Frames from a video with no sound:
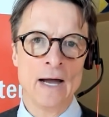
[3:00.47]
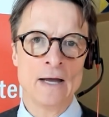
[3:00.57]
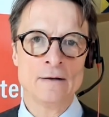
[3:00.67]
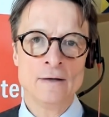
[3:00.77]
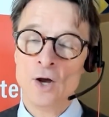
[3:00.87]

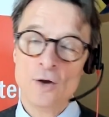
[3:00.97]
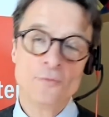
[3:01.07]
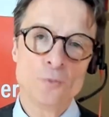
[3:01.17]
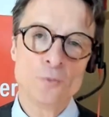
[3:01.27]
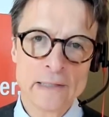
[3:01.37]
by a
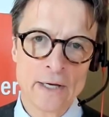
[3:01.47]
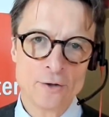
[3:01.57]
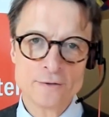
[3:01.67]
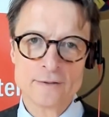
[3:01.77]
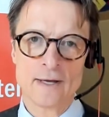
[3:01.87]
few
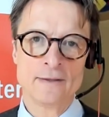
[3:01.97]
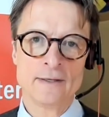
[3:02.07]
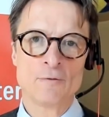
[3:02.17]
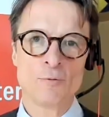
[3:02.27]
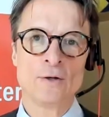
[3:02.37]
players. I
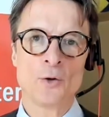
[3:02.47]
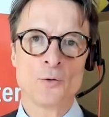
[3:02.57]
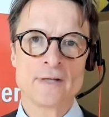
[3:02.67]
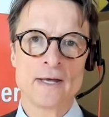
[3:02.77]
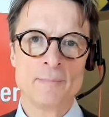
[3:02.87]
think everyone
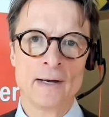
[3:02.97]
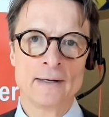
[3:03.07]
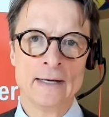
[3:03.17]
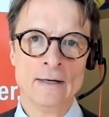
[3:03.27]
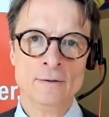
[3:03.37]
knows that by
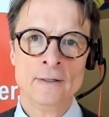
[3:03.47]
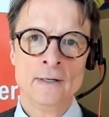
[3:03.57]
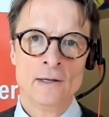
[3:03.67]
now.